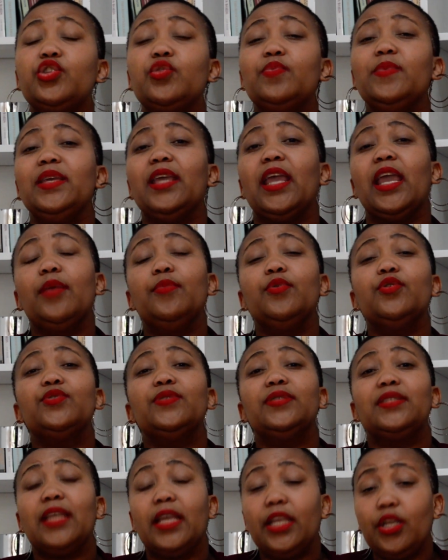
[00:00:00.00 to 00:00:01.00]
to be able to
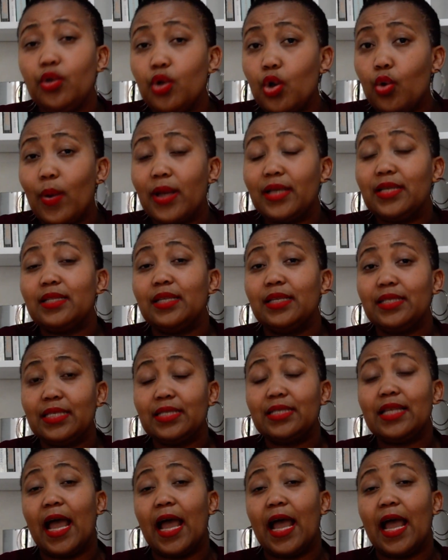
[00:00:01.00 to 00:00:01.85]
say, you know what, this is